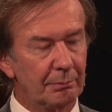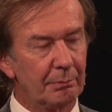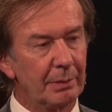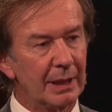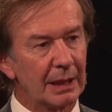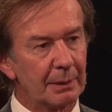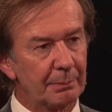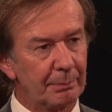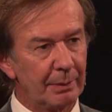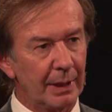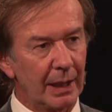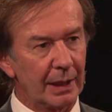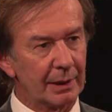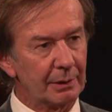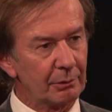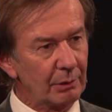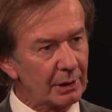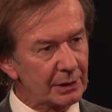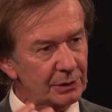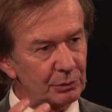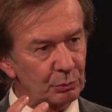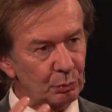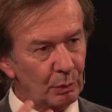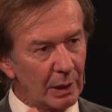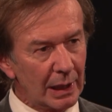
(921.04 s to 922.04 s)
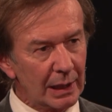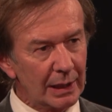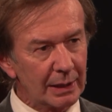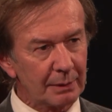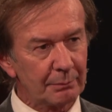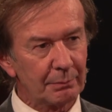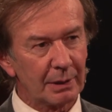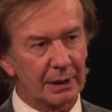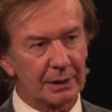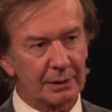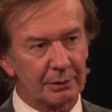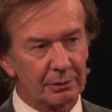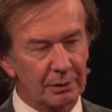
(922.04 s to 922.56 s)
big pain. You have
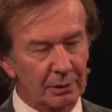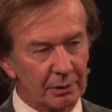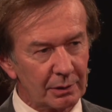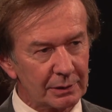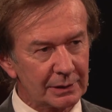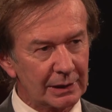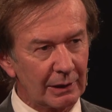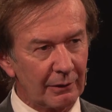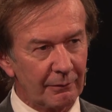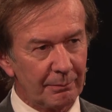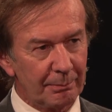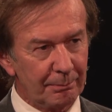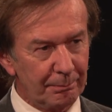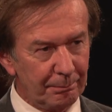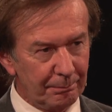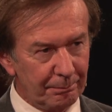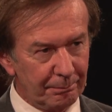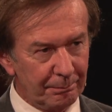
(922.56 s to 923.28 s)
swelling, but you don't have